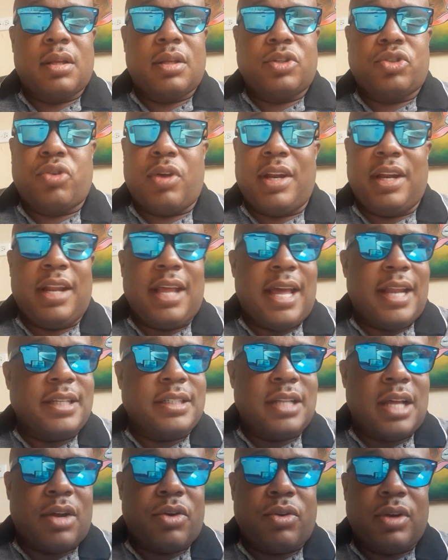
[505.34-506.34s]
Trinidad is
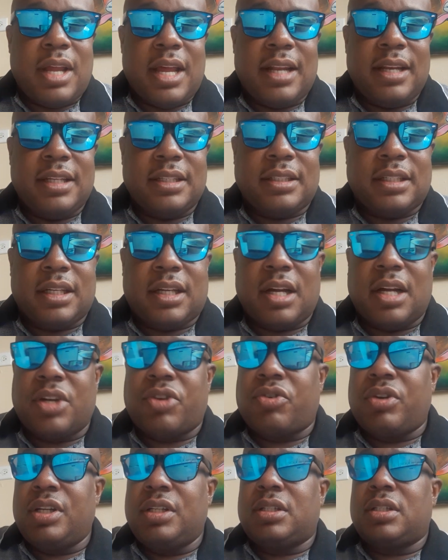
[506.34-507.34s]
not on that list of
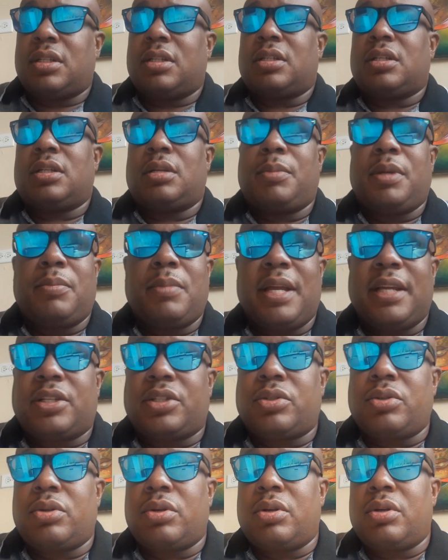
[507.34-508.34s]
countries. Let me make
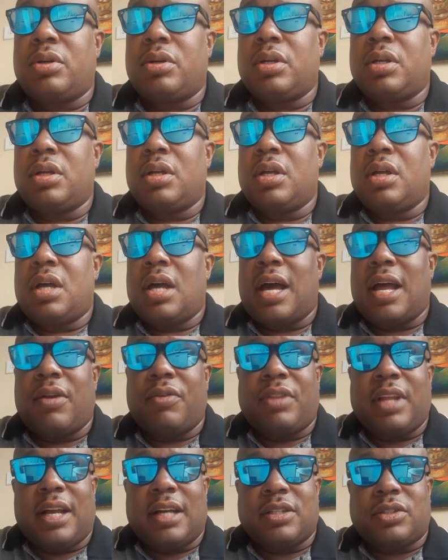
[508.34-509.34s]
sure. I
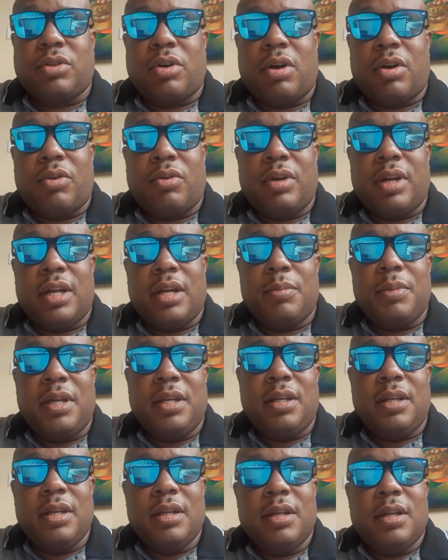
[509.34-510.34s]
don't think I saw it on there. Let
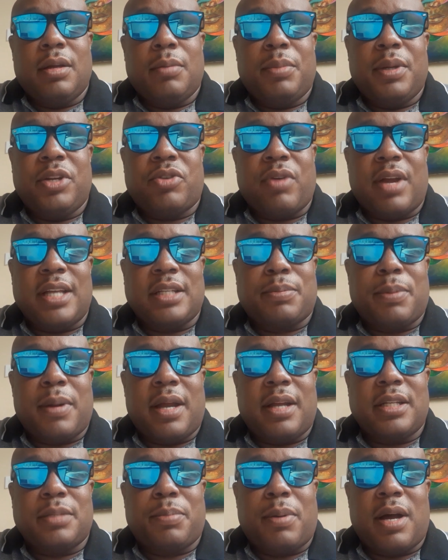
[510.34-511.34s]
me be
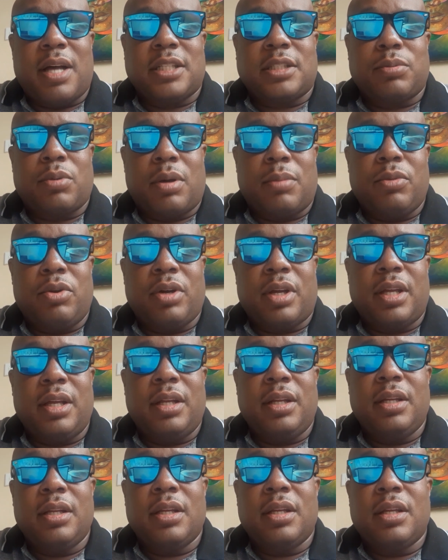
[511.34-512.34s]
transparent as possible. I'm
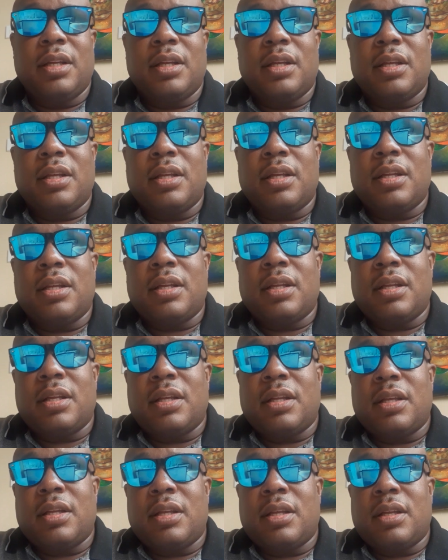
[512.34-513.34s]
looking.
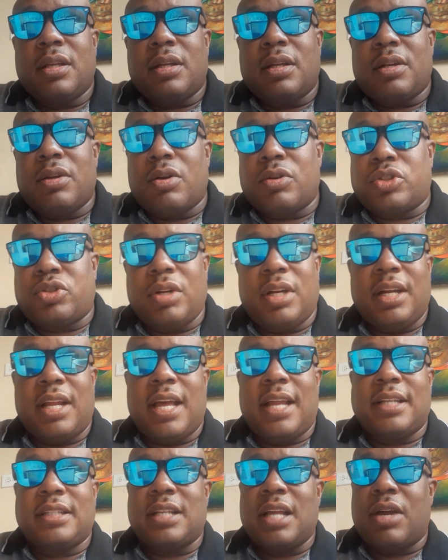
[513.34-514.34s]
No,
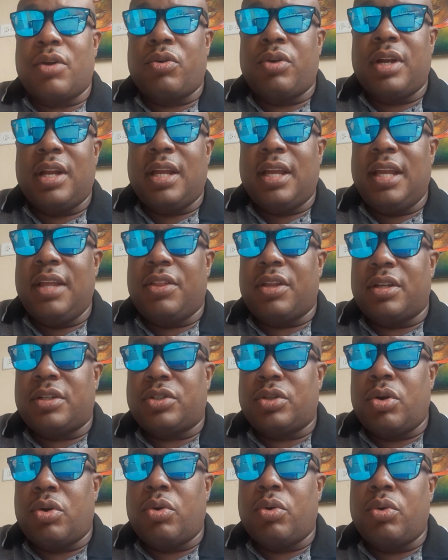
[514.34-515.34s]
Trinidad is not on there either.
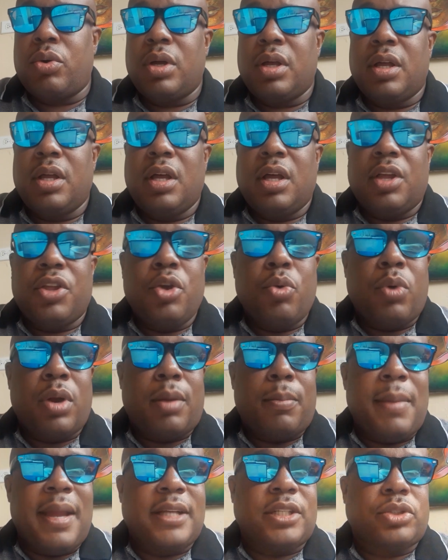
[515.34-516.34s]
So you want
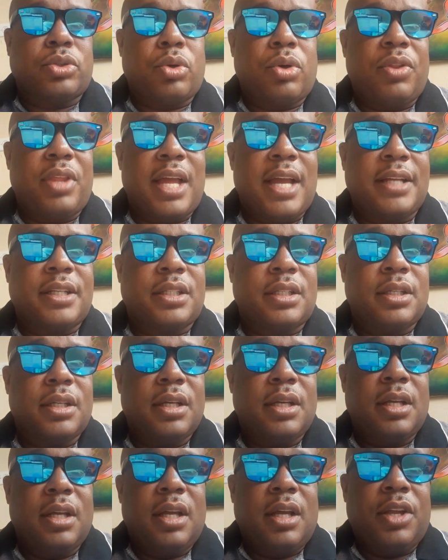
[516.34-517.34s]
to make sure that
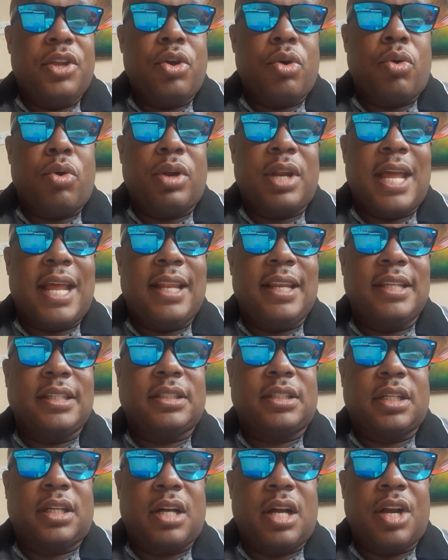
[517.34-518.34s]
you're on that
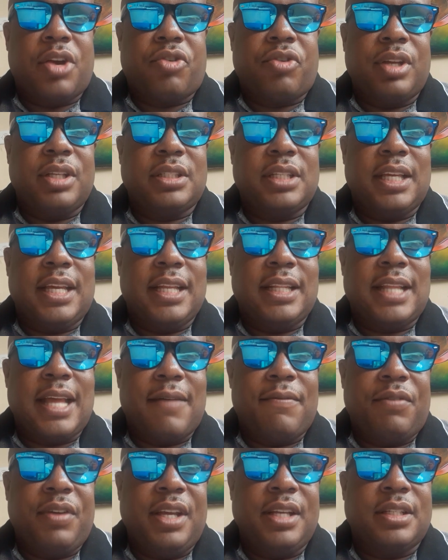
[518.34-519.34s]
list of countries to get
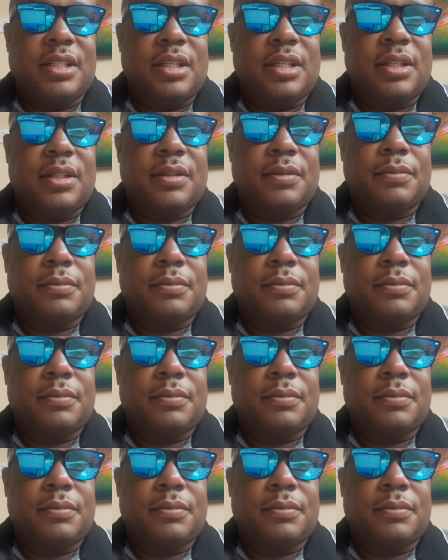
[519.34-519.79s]
that visa.